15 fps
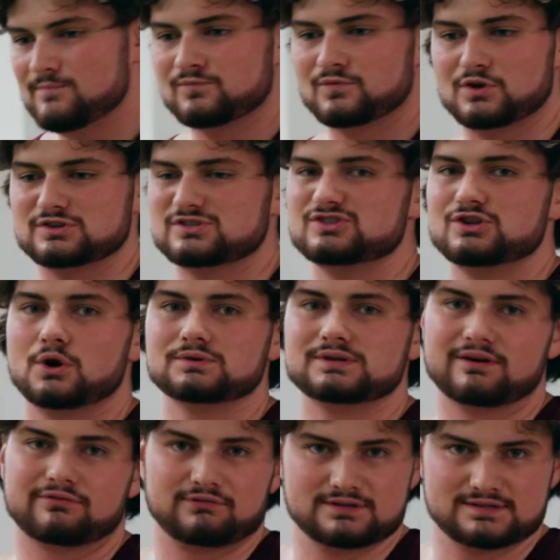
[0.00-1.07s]
there's no
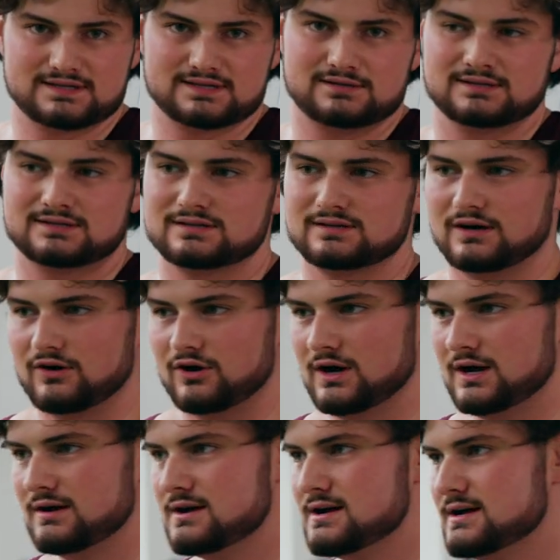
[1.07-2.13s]
difference. So,
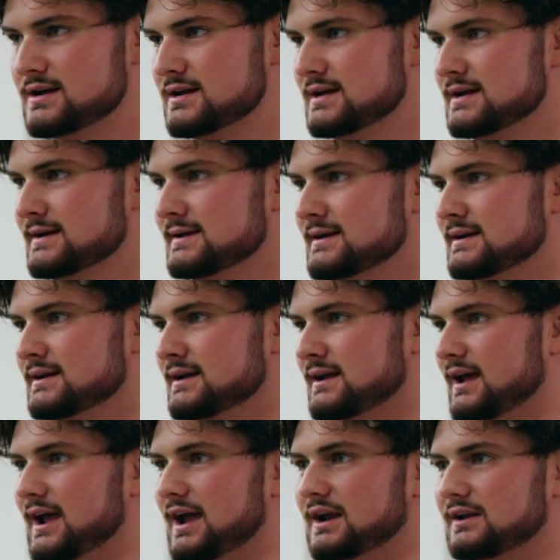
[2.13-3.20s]

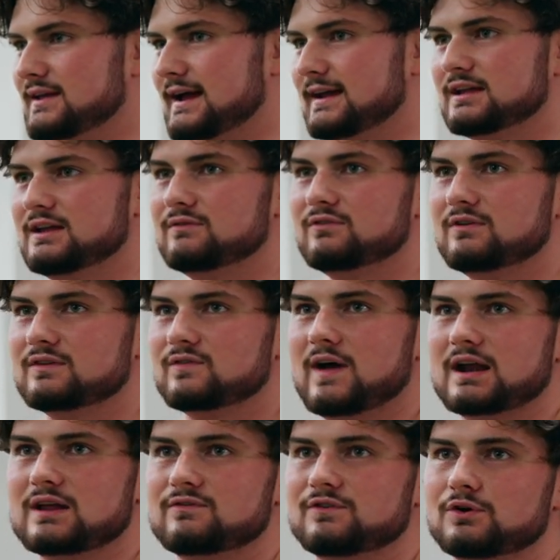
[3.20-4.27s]
and that
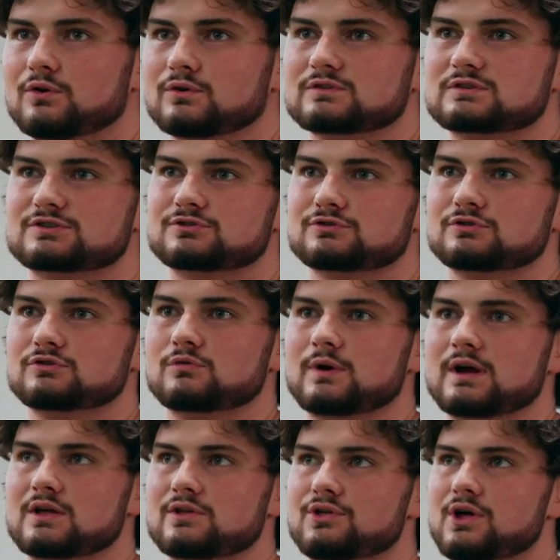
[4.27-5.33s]
even holds true
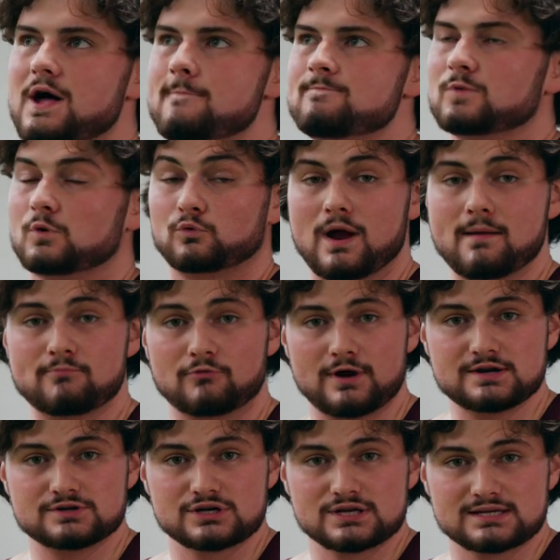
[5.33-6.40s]
with rep
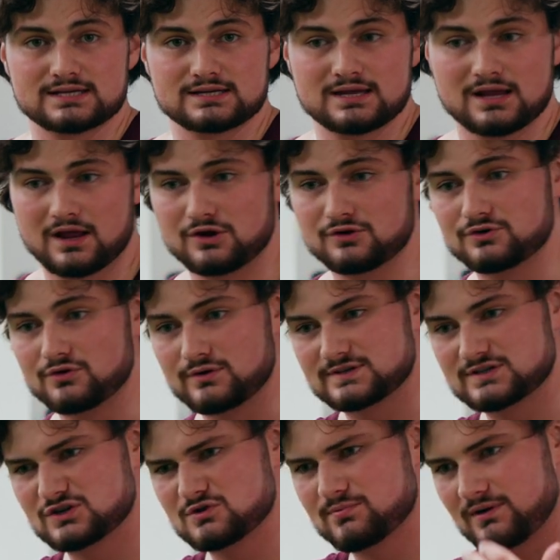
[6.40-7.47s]
ranges. You're doing
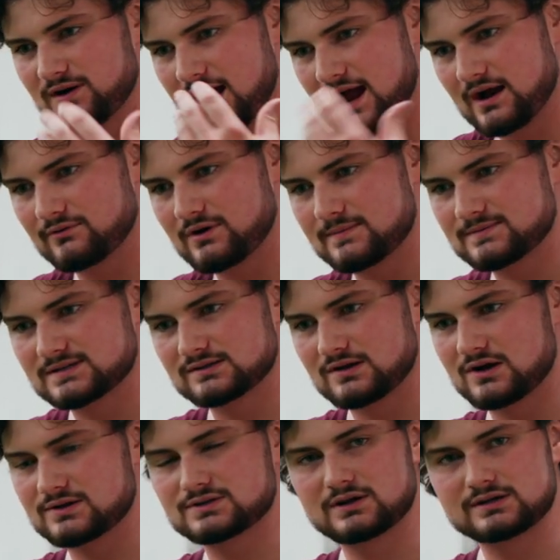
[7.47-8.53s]
super high reps, as
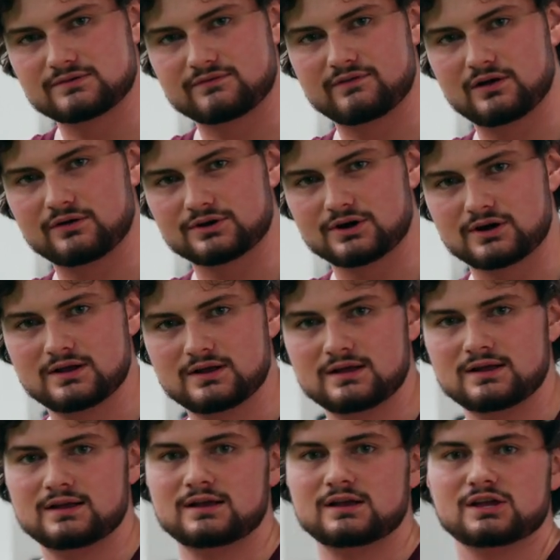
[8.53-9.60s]
long as you get to failure,
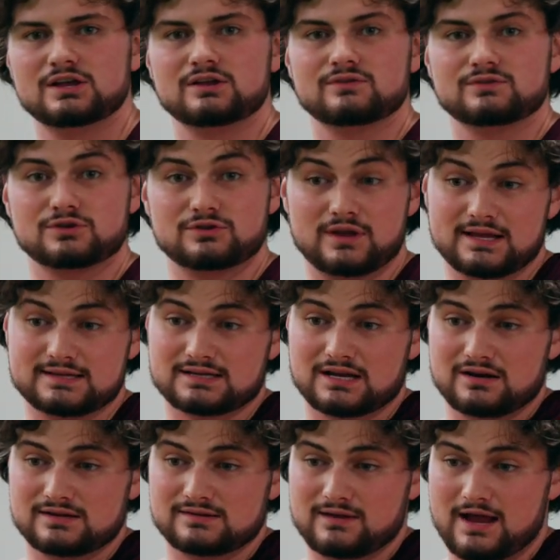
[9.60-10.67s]
it's
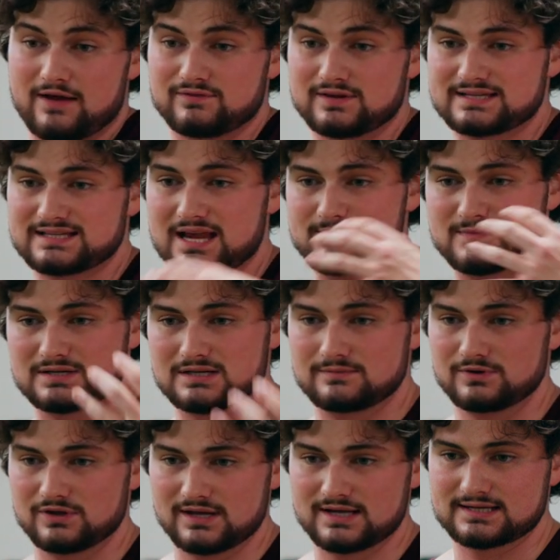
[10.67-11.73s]
gonna have the same
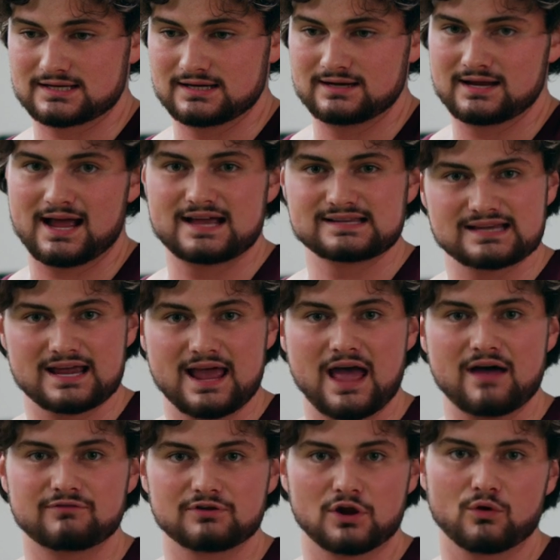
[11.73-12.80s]
stimulus as
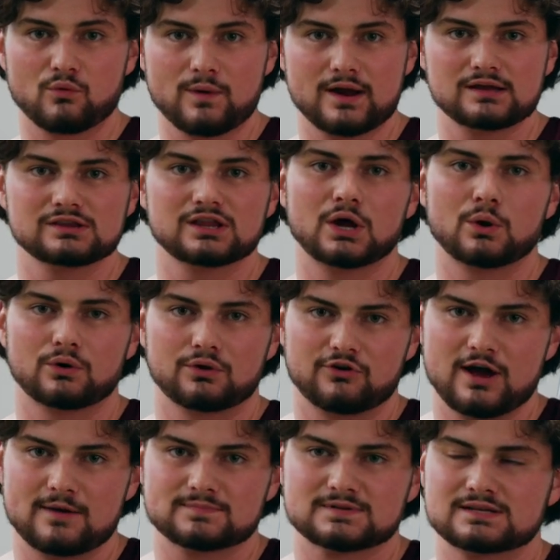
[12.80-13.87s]
heavier weight, lower
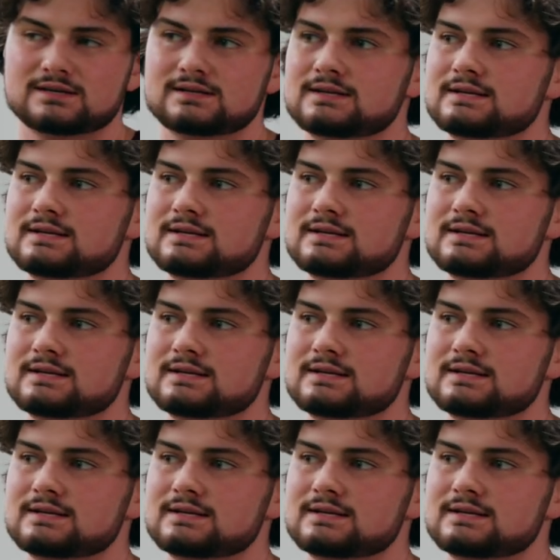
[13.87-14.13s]
reps